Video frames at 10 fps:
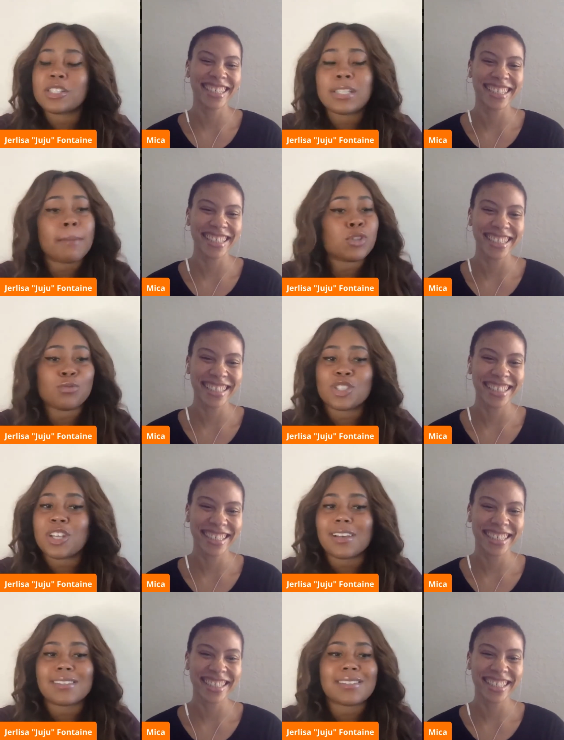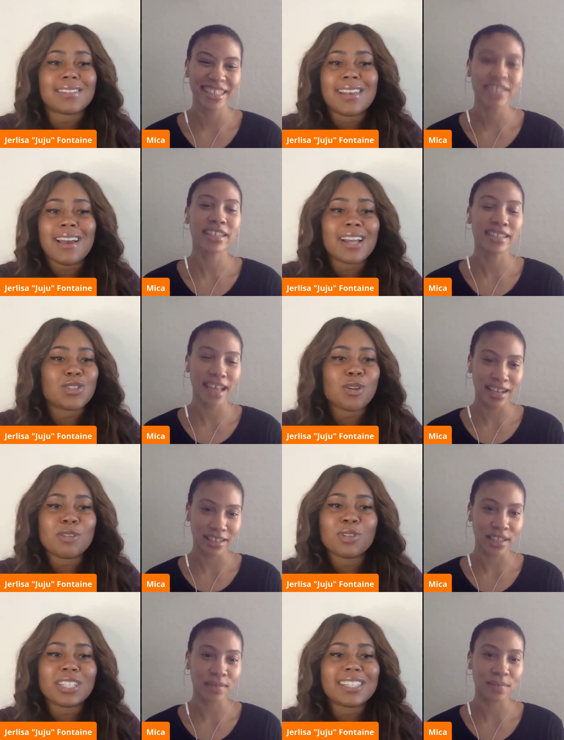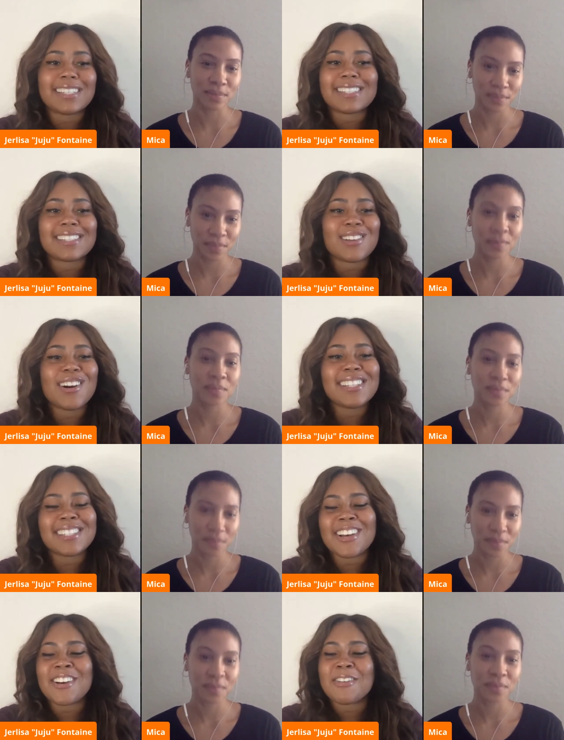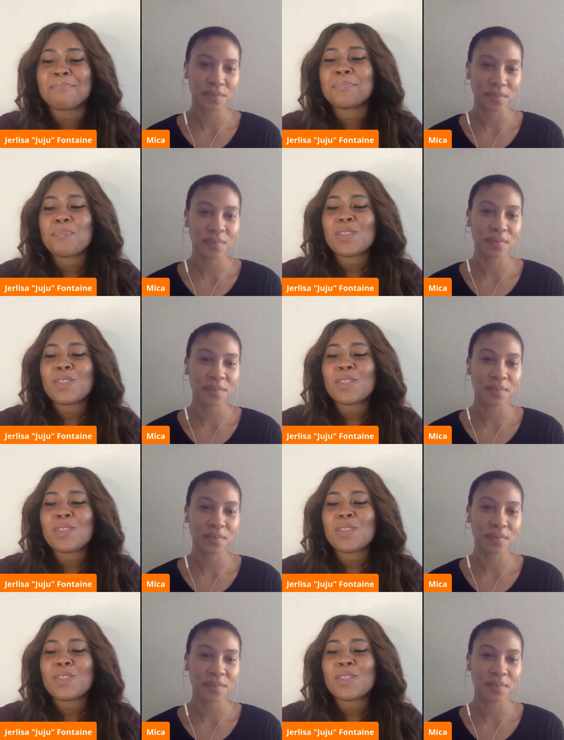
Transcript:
Speaker 1: Just time to adjust. Exactly. That's all Awesome.